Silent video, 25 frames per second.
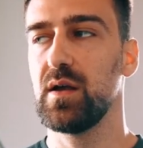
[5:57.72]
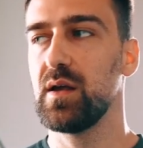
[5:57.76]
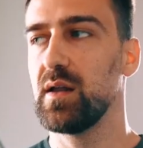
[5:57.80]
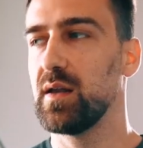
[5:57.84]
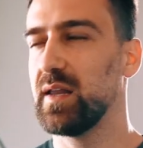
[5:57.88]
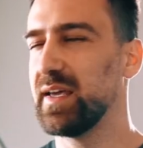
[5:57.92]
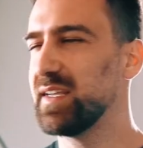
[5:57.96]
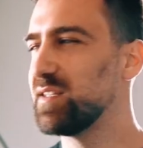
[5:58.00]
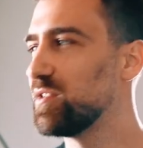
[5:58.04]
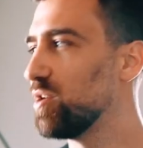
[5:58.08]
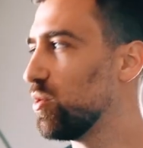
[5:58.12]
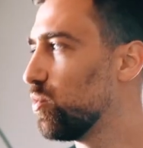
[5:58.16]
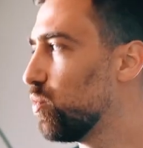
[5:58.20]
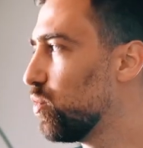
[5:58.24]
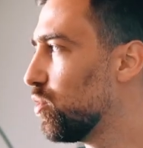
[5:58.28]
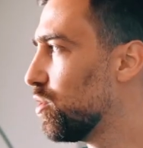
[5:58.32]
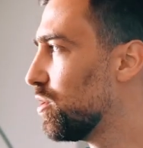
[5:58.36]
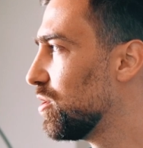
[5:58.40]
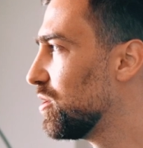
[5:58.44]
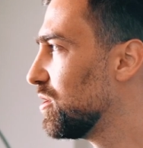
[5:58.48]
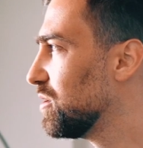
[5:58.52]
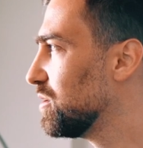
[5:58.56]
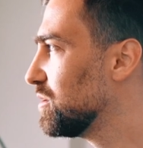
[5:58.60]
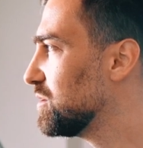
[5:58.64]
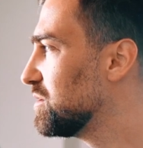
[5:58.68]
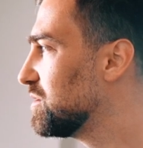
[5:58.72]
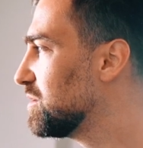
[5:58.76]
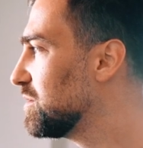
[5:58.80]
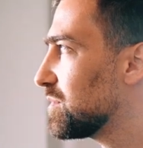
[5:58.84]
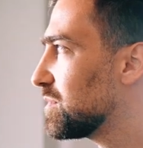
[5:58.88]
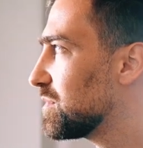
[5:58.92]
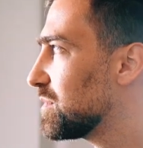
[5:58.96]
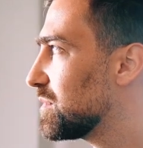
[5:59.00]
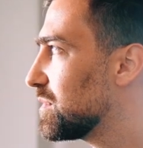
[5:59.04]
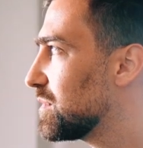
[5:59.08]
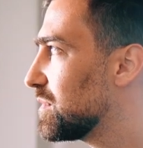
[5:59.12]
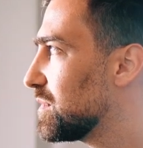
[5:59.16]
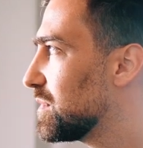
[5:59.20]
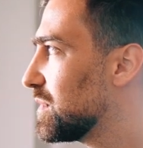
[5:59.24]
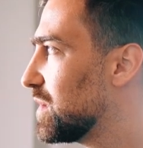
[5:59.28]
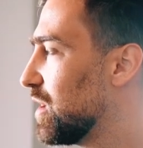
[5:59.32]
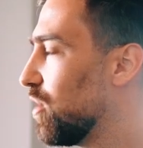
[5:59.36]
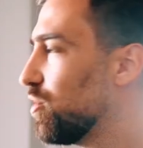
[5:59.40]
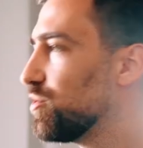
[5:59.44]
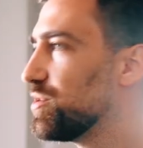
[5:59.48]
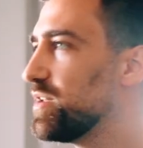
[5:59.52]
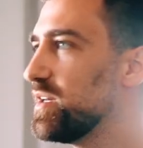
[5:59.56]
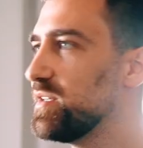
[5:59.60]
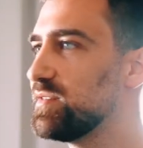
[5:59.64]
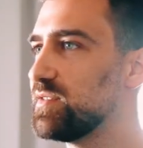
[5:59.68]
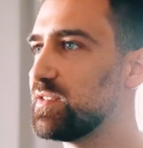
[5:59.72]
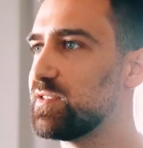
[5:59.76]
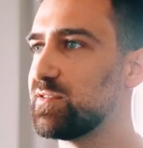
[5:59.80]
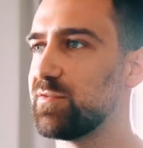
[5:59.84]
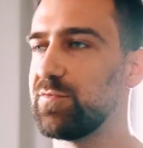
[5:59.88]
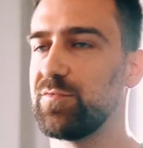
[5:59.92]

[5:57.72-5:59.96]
Like, the world nowadays is